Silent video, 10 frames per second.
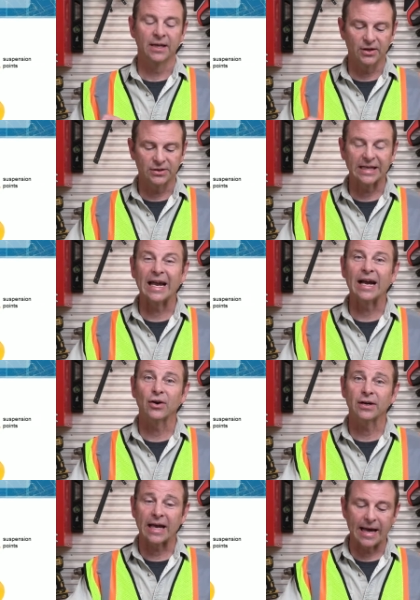There's an
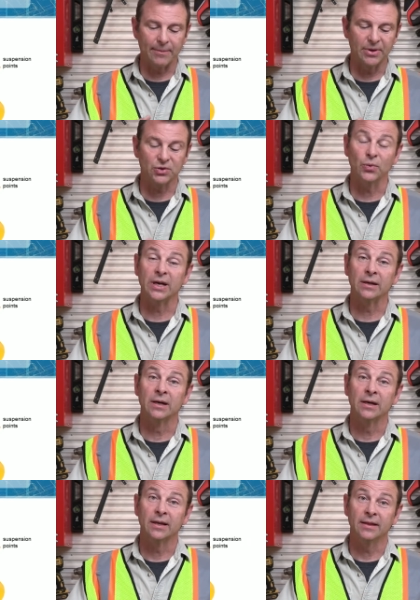air gap between
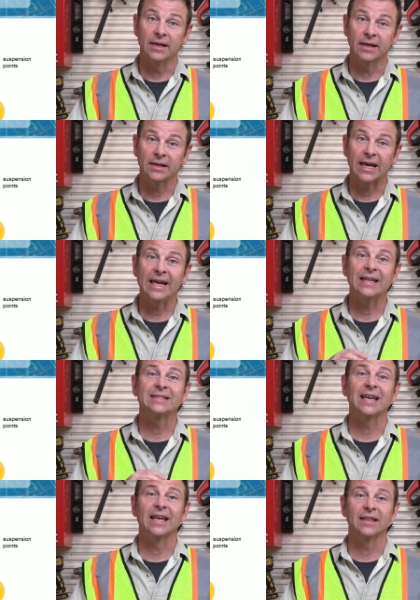the
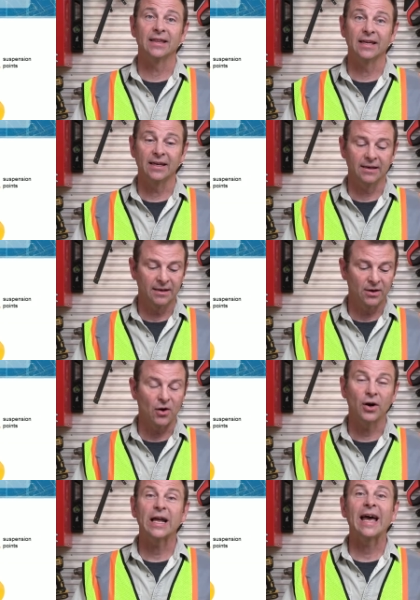cage and the
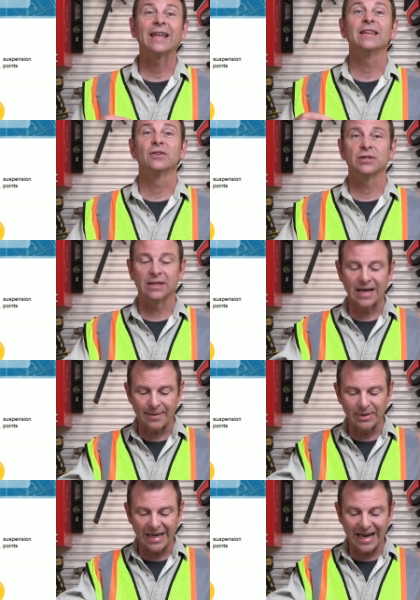hard hat. There should
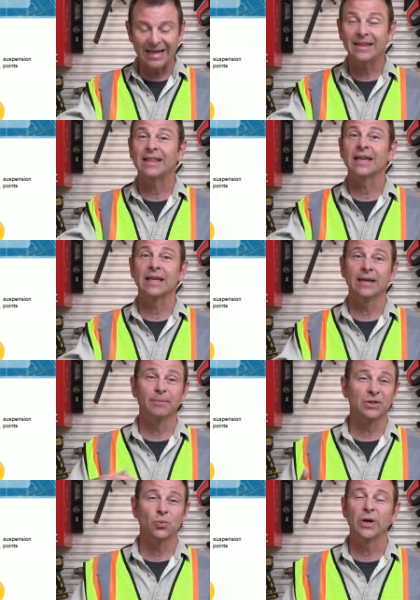not be anything
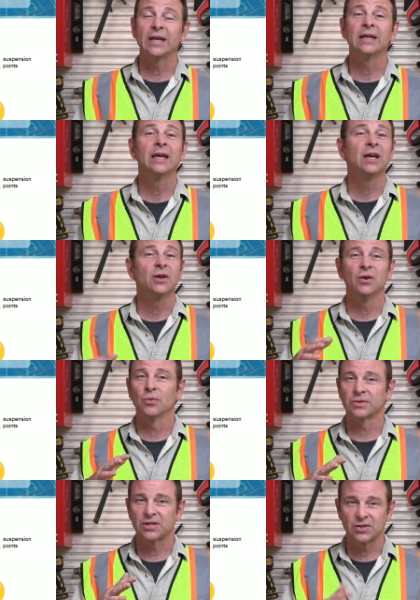in between. You
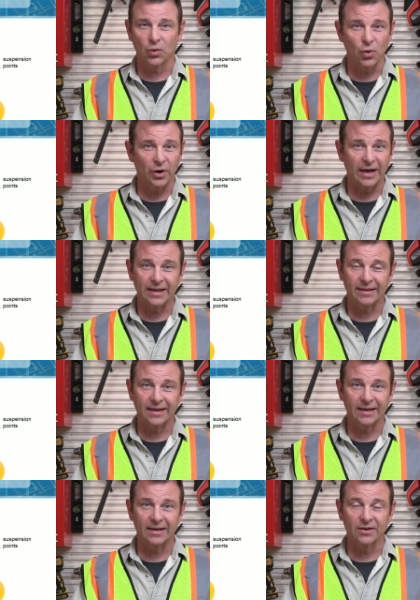don't store
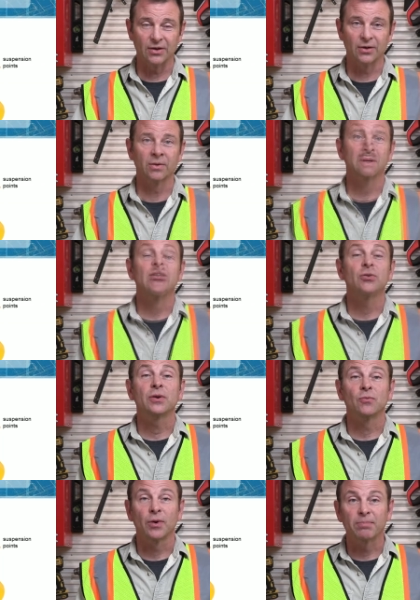anything in here, and you
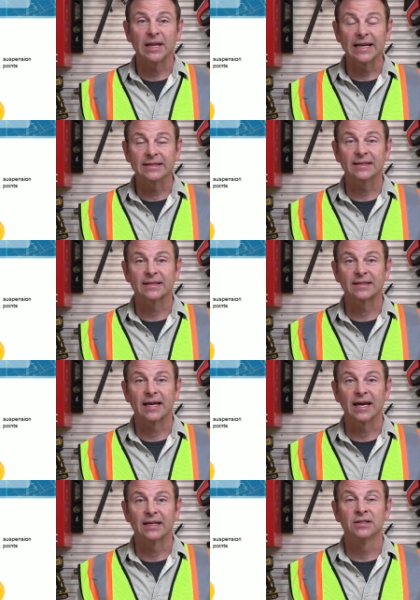can replace this
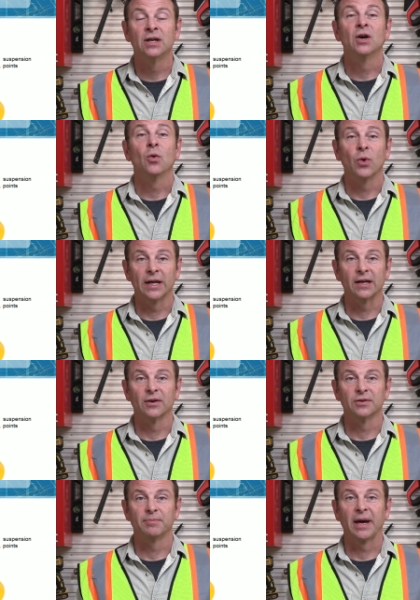cage when it
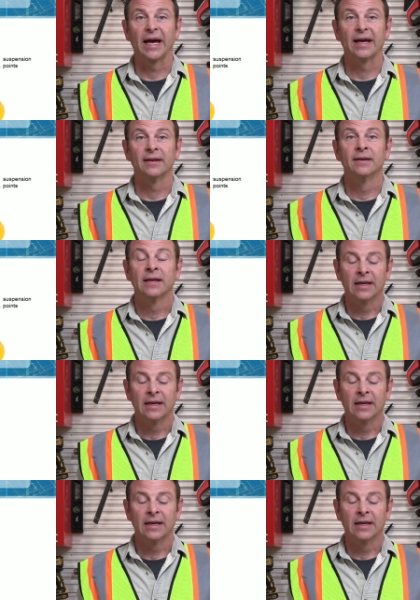goes bad.